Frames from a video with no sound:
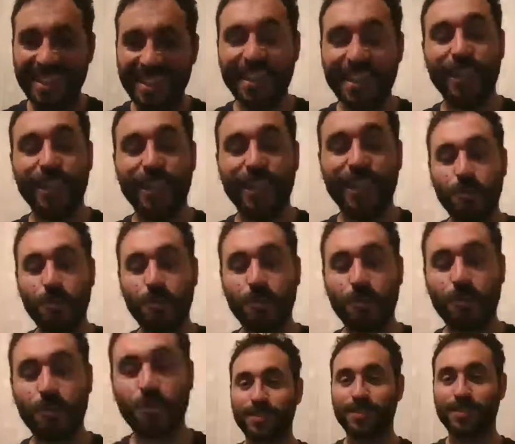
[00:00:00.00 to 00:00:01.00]
And probably
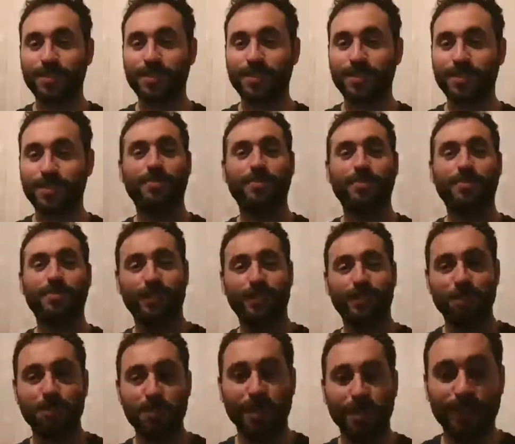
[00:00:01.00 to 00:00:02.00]
it's going to be a video
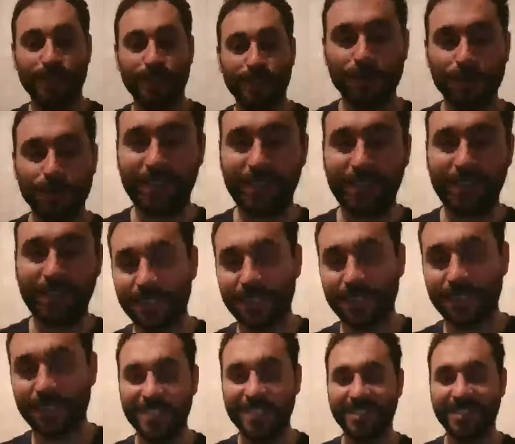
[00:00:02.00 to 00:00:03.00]
just me and you chatting
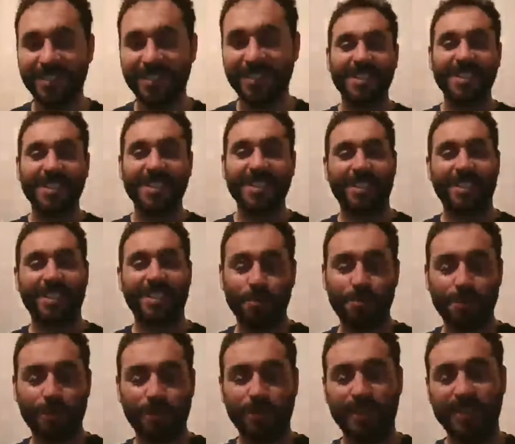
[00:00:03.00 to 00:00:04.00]
away. That will
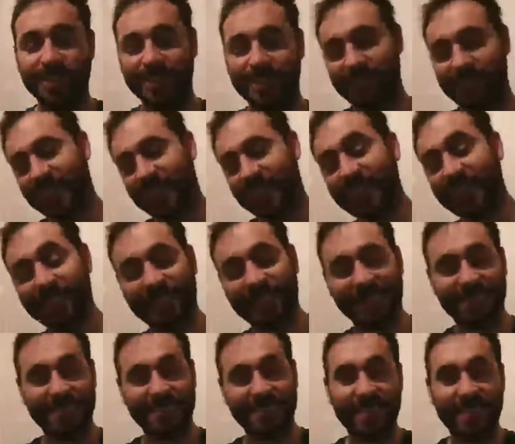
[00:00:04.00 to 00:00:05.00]
be fun. At least
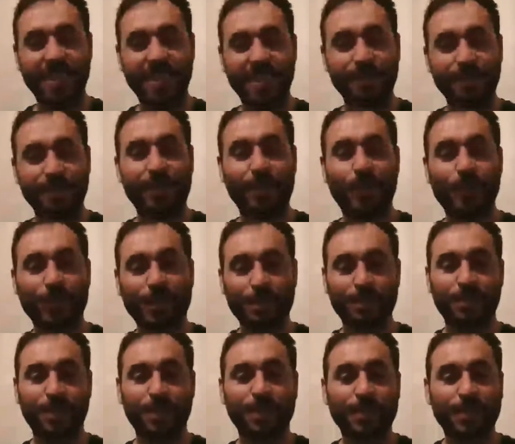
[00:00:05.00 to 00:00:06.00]
it's things to talk
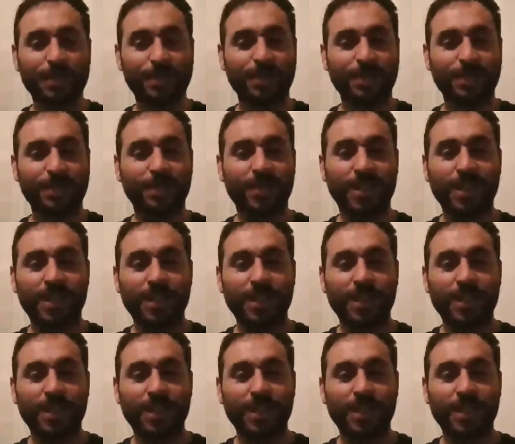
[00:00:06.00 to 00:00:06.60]
about, you know.